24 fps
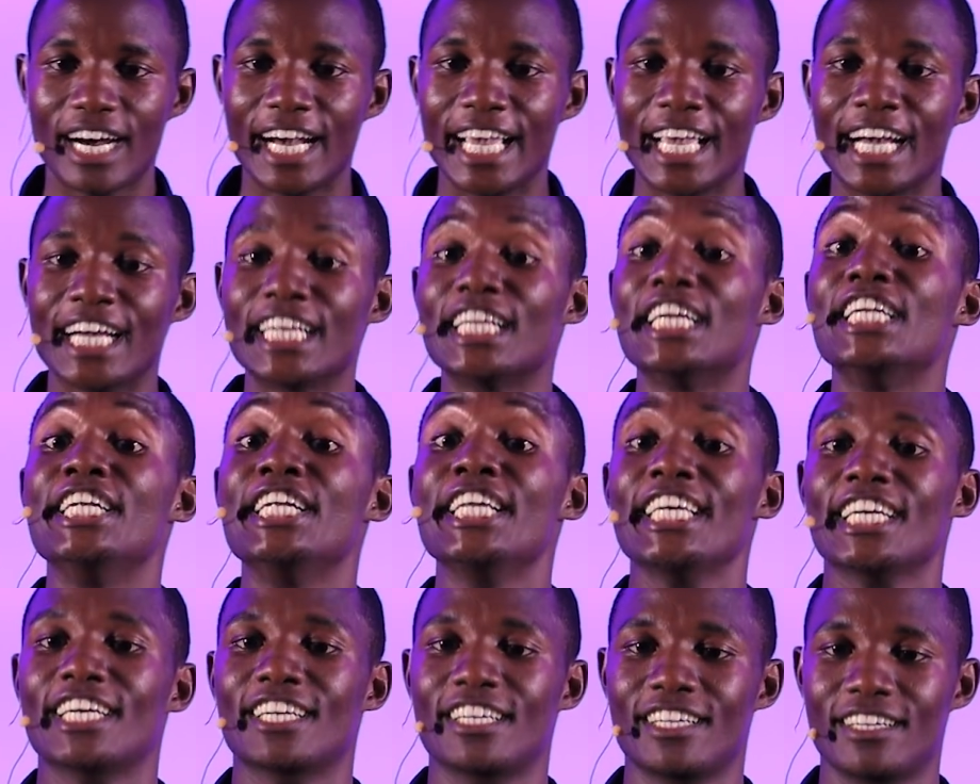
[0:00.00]
I had a
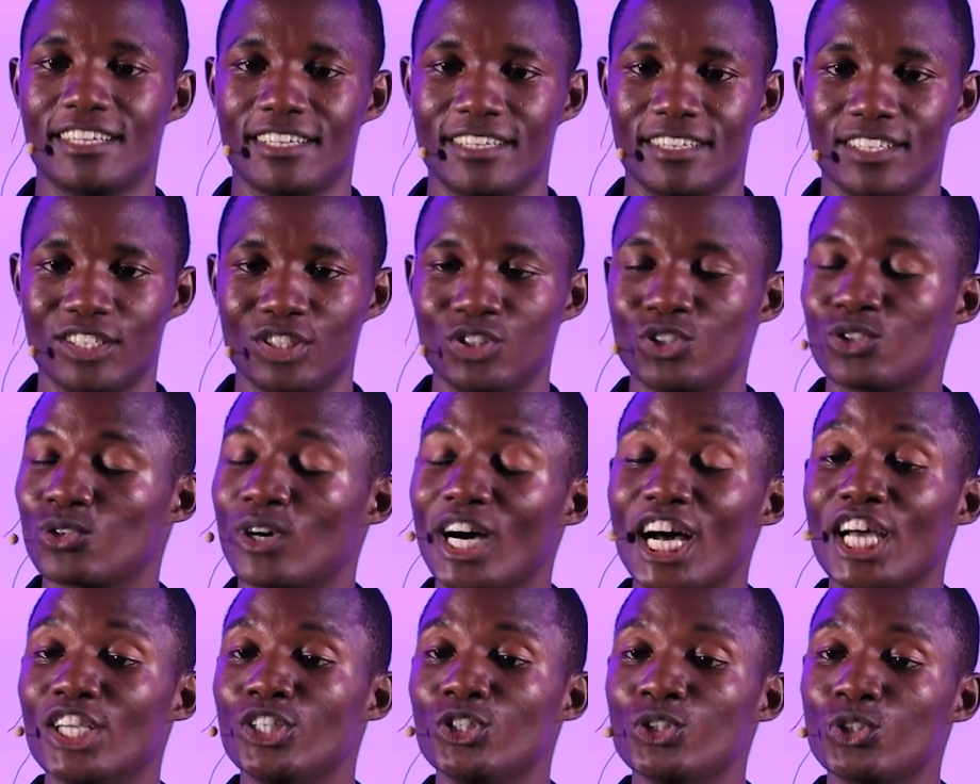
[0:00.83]
neck.
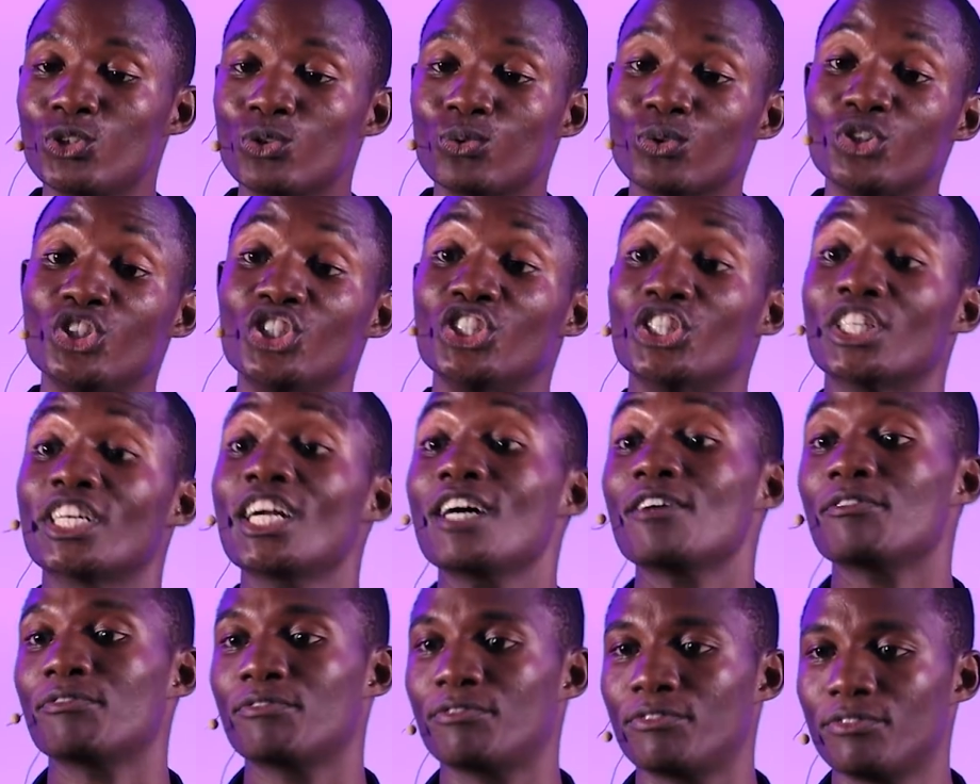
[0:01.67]
So I used to
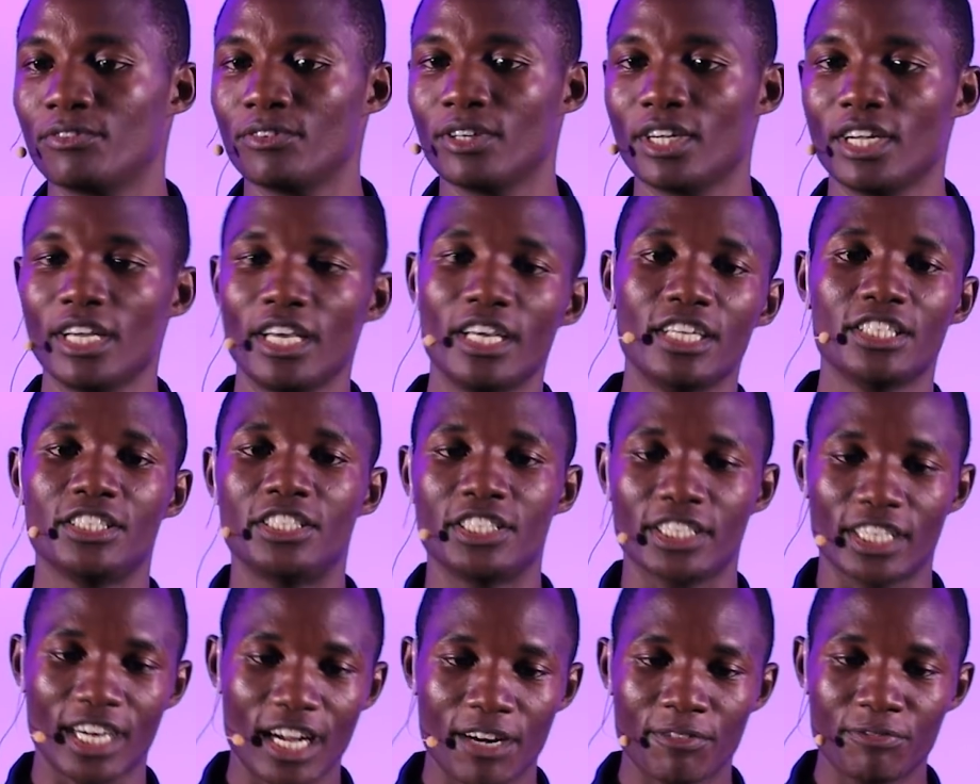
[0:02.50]
giraffe.
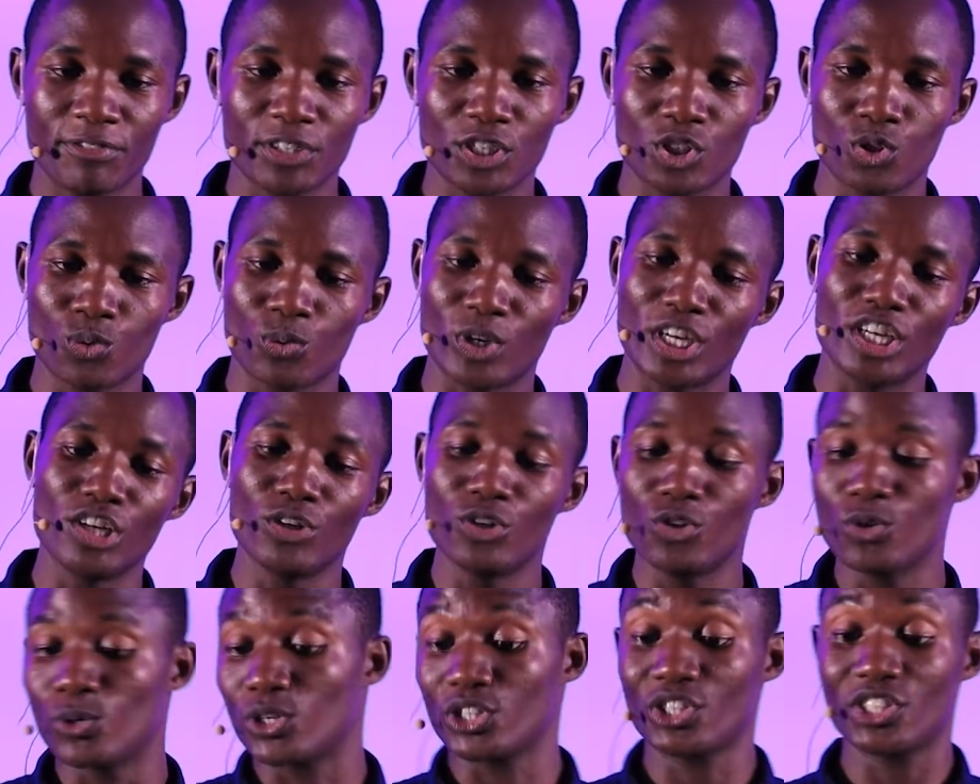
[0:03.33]
Giraffe is
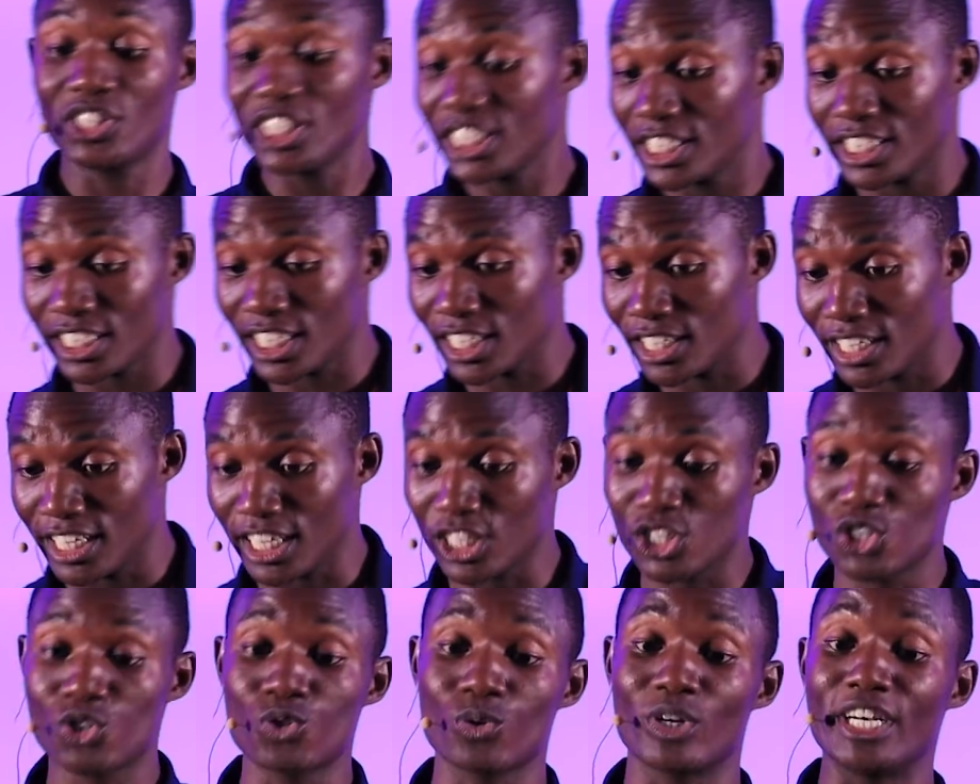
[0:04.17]
when you are seated
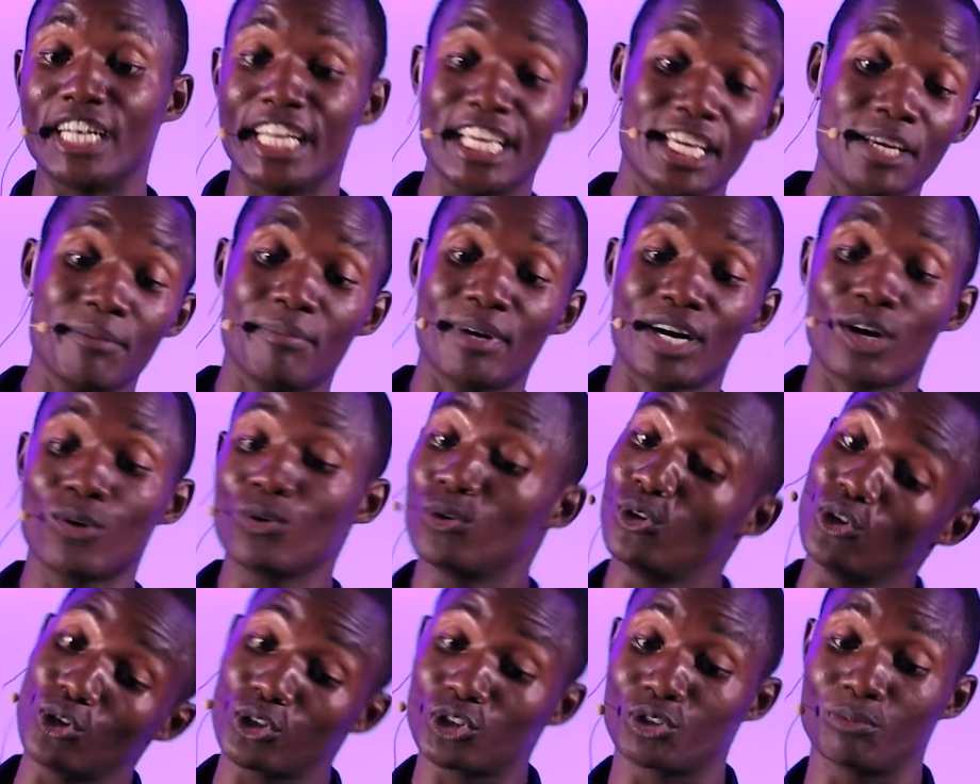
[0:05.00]
next to a neighbor
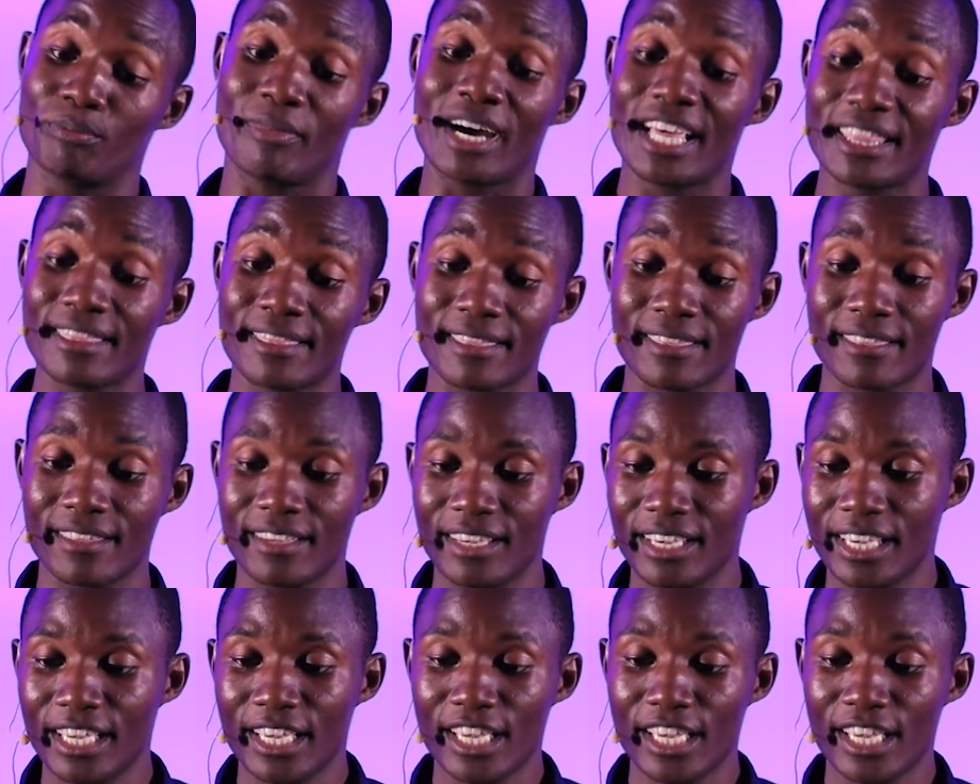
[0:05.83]
who knows math.